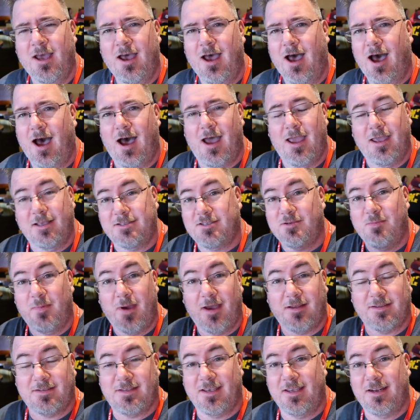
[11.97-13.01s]
Uh, it's
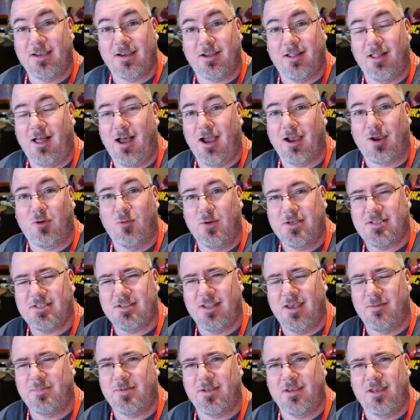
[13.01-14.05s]
about ten o'clock, we
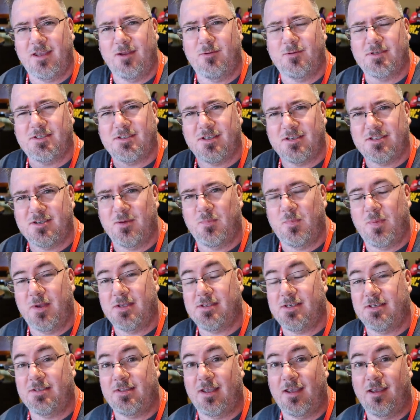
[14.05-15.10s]
slept in. It was such a
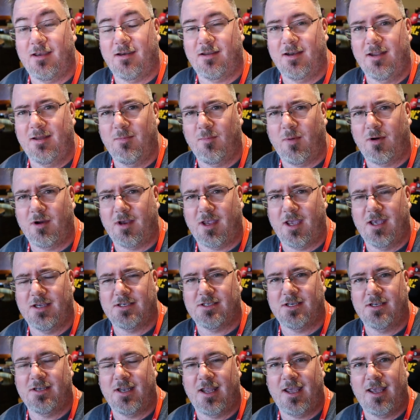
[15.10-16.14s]
busy day on
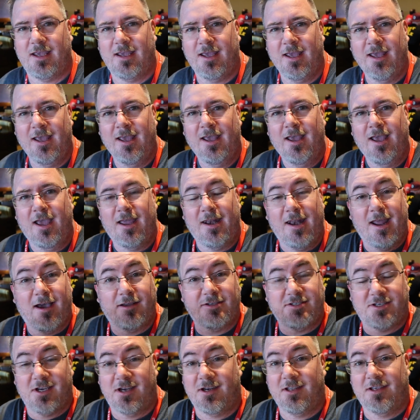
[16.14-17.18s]
embarkation day, and now
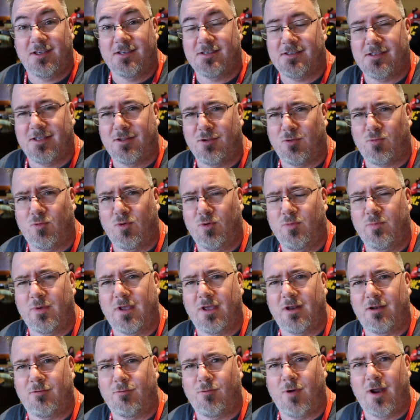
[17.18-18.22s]
Jenny is in the room
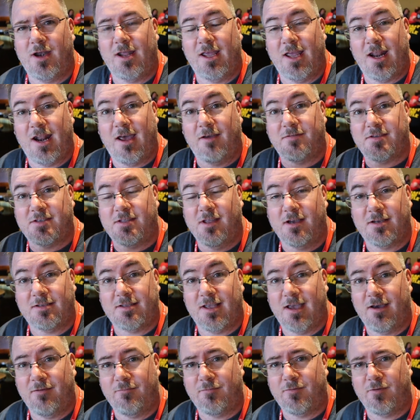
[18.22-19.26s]
getting ready, and I've snuck
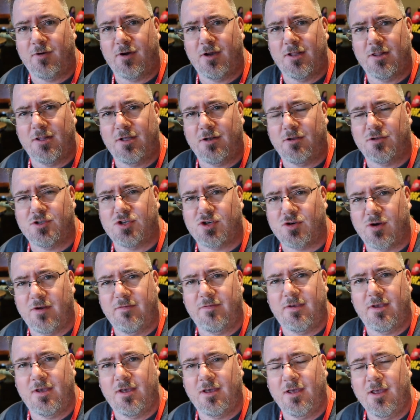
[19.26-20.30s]
down for a little
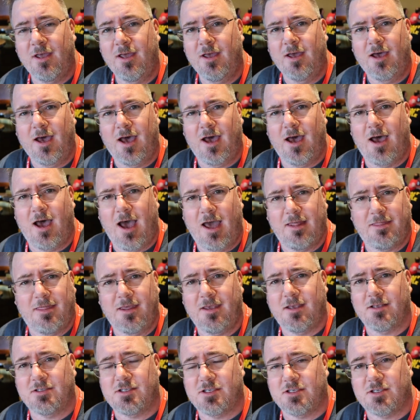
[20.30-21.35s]
trivia. Uh, I
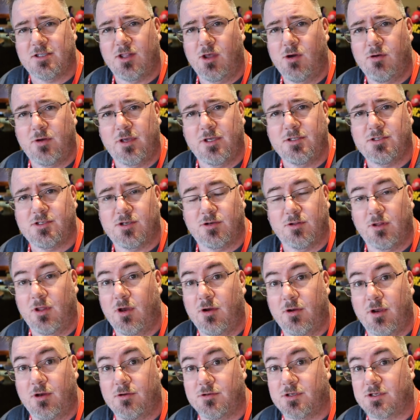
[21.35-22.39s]
think it's slogans or
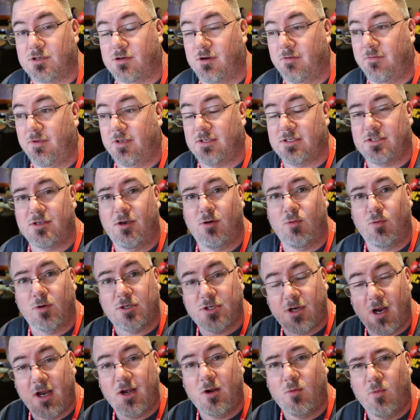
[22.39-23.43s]
logos trivia, so we're
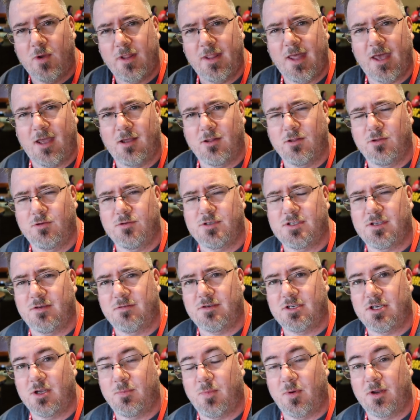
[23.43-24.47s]
trying to win that elusive
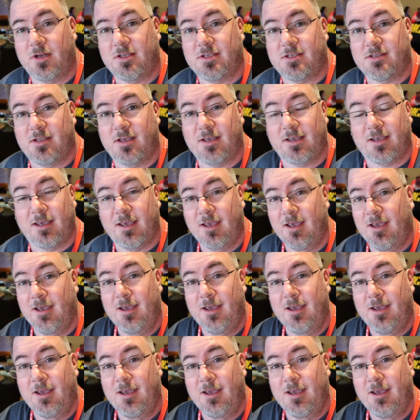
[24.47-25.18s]
ship on a stick.